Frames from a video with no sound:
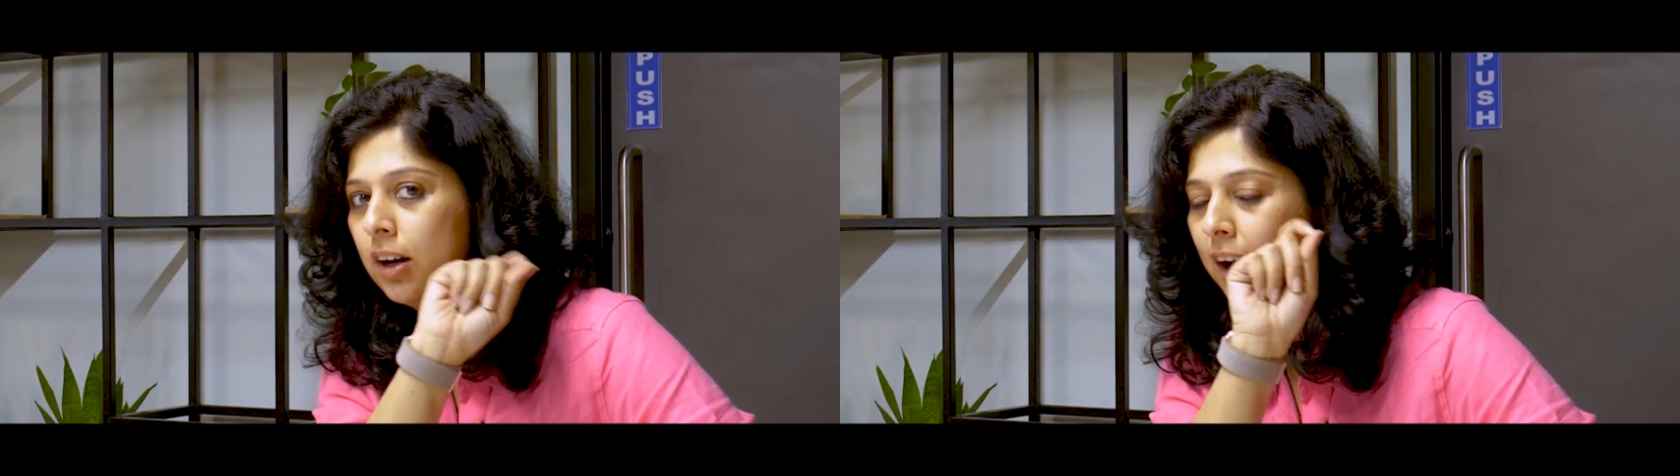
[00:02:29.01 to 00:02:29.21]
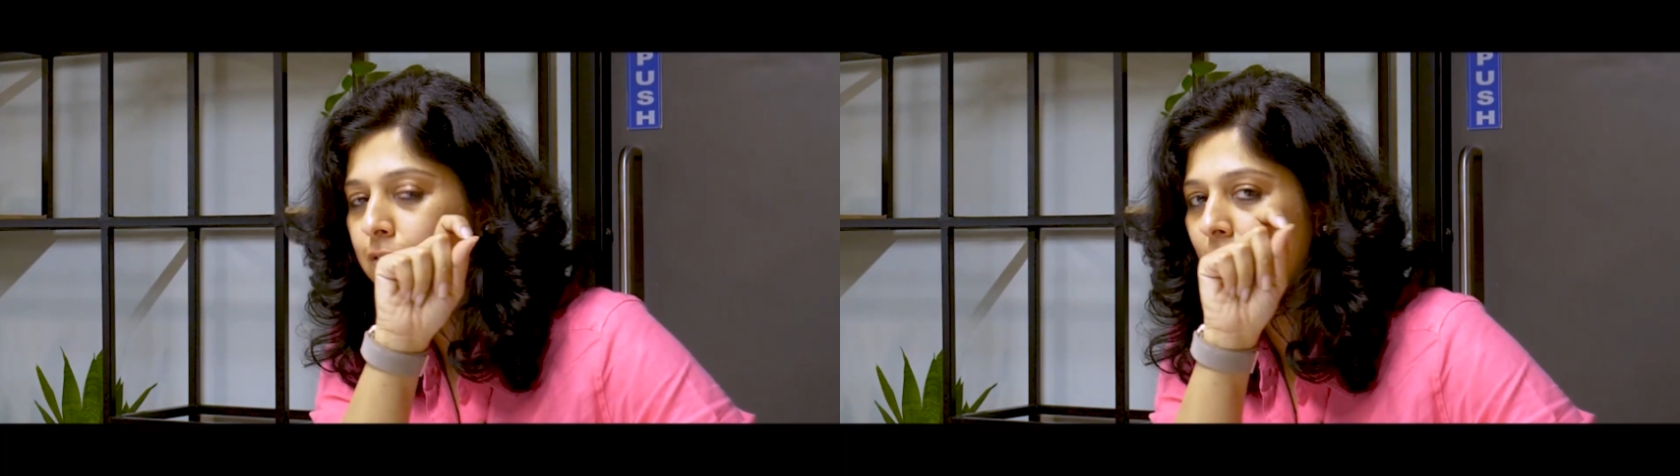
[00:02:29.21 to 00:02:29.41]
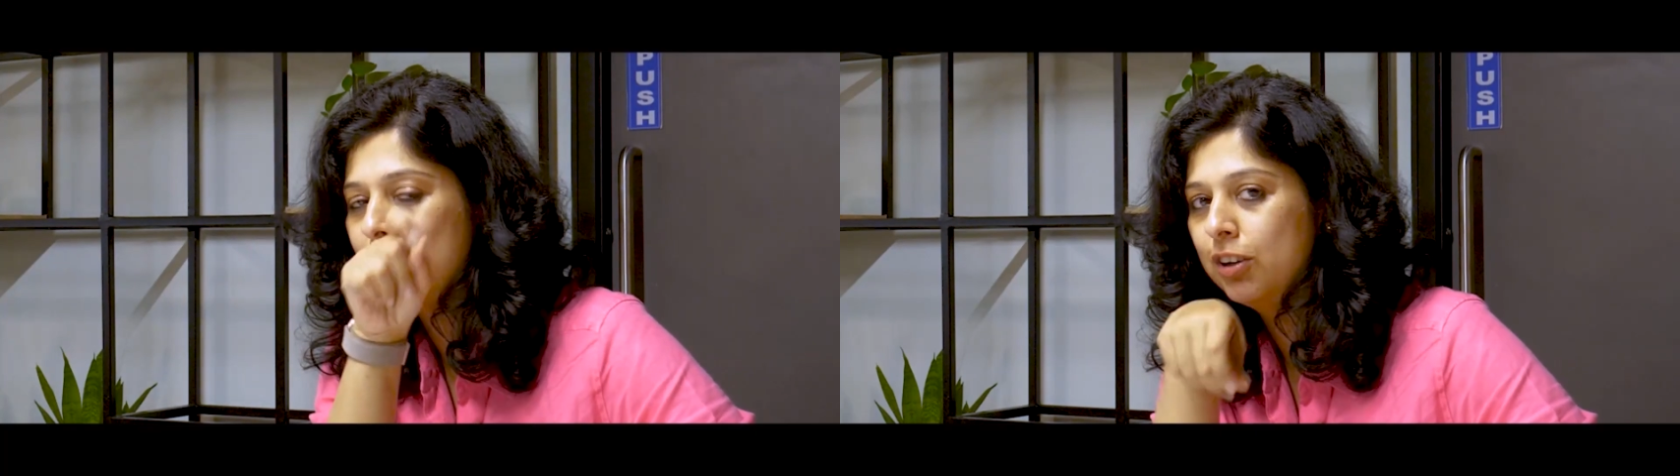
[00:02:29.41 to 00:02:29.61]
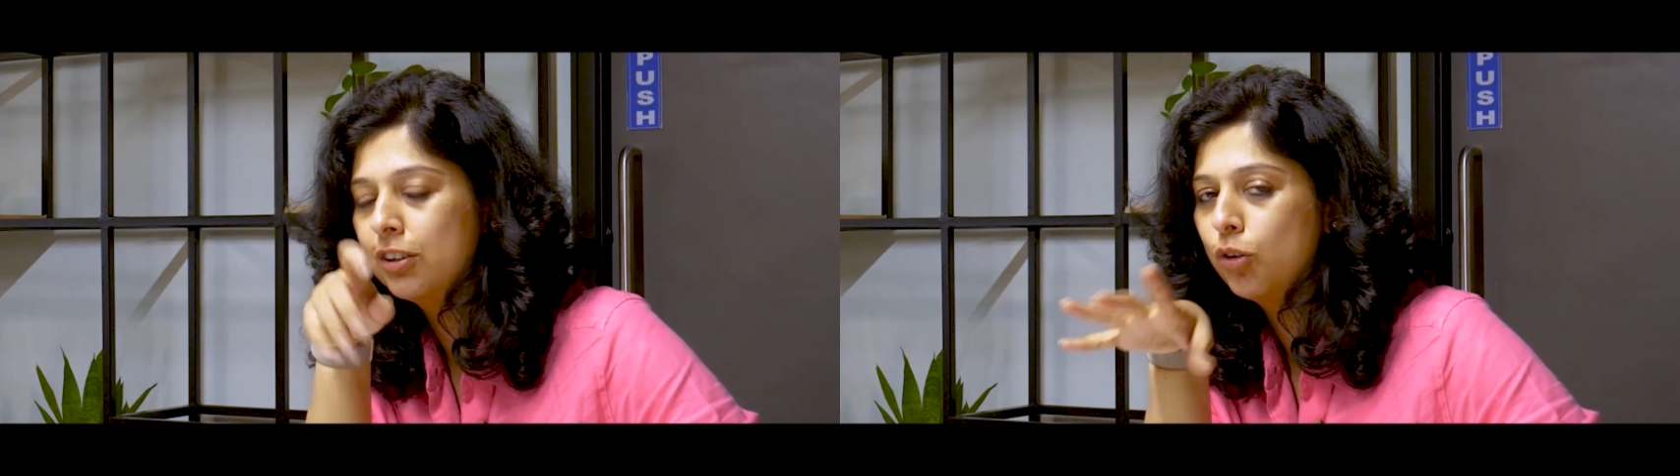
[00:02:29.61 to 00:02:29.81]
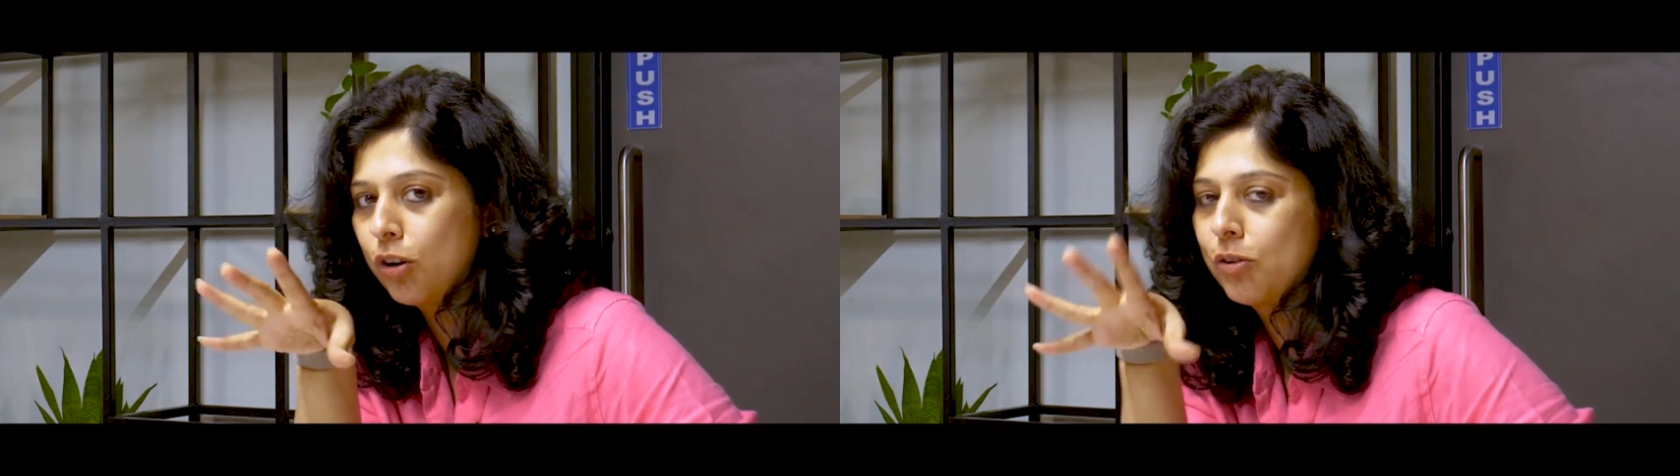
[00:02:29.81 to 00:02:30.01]
I've
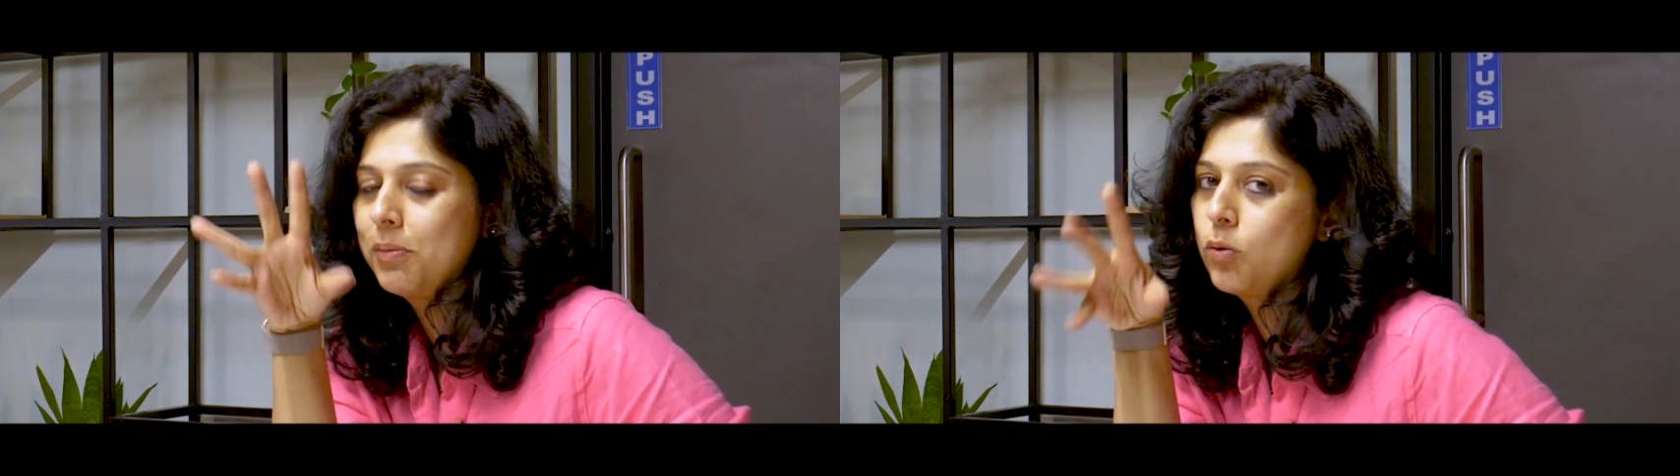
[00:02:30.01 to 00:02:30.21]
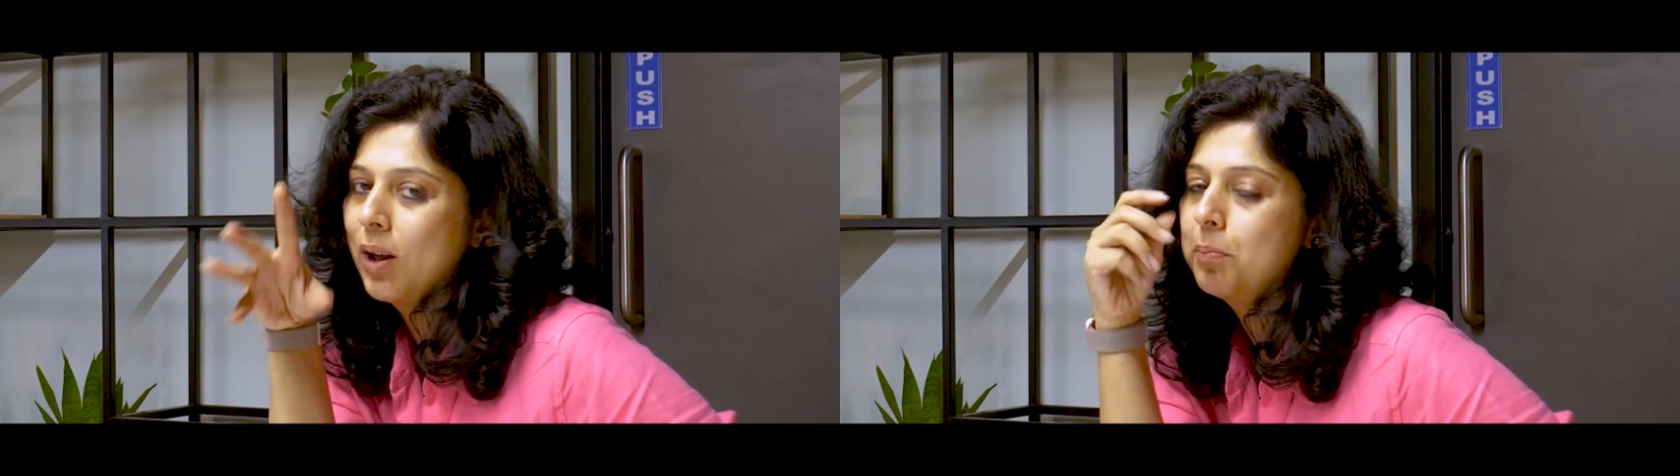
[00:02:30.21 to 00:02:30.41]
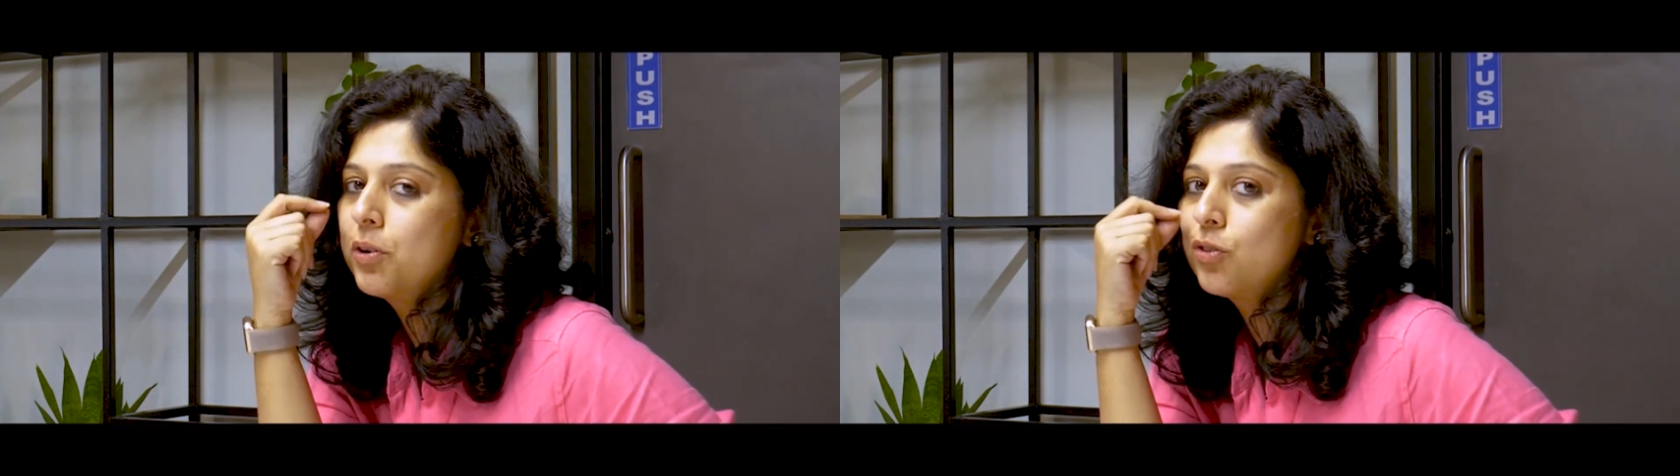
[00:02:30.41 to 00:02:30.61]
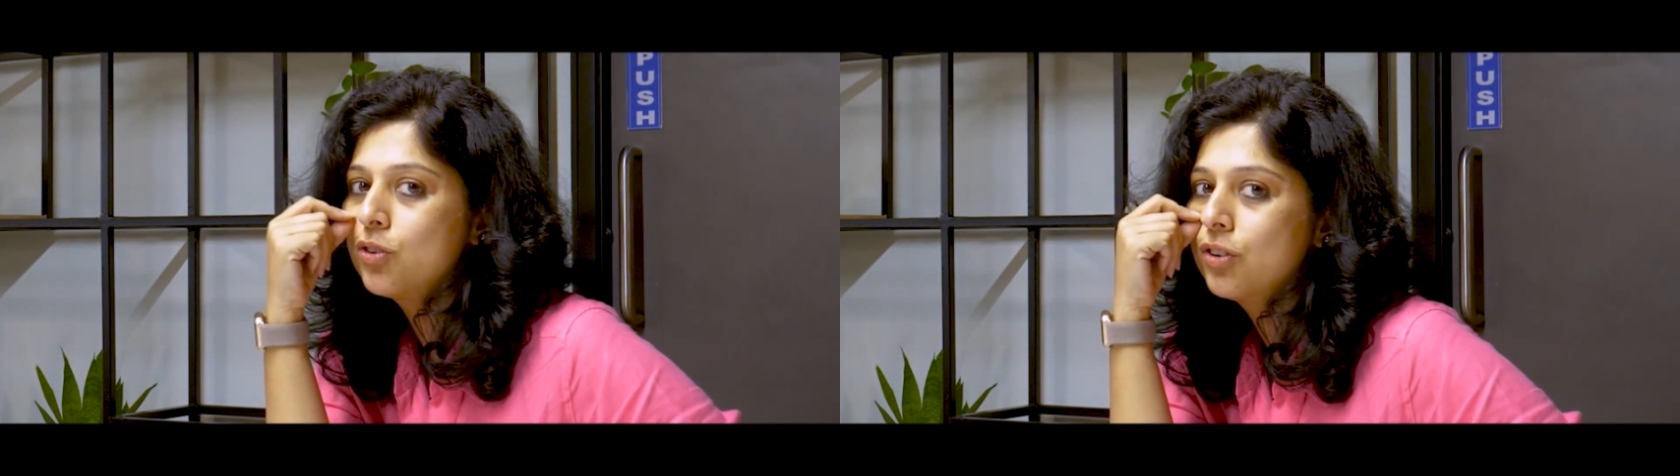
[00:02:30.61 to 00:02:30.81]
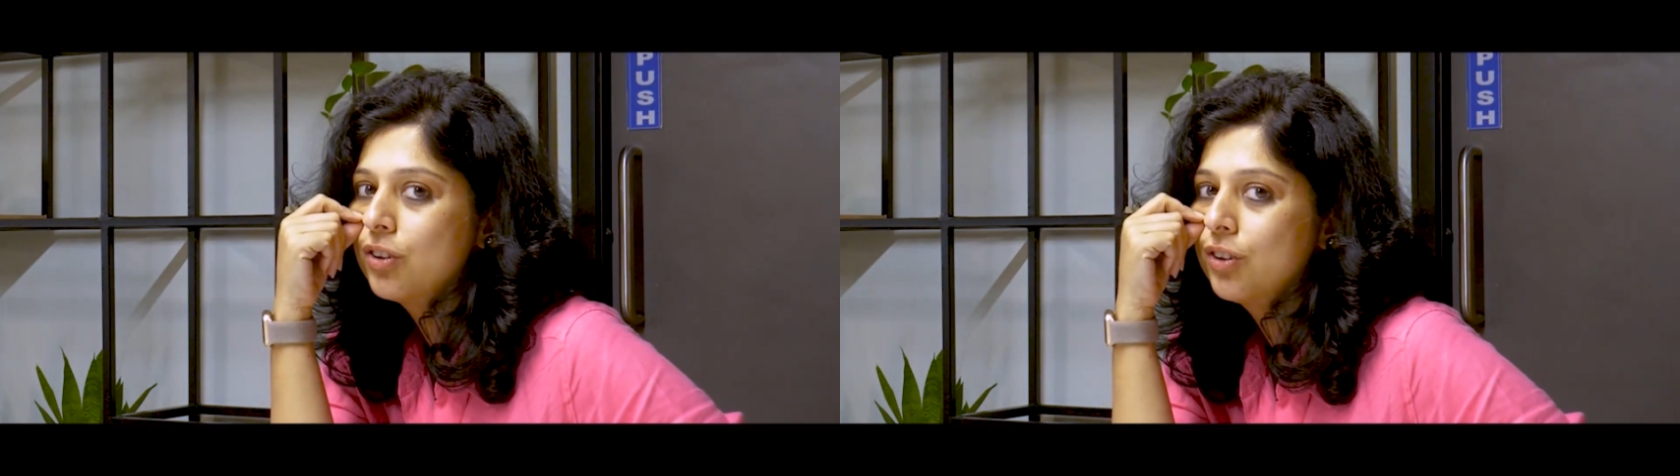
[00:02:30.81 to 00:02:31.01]
learned a lot from that one person.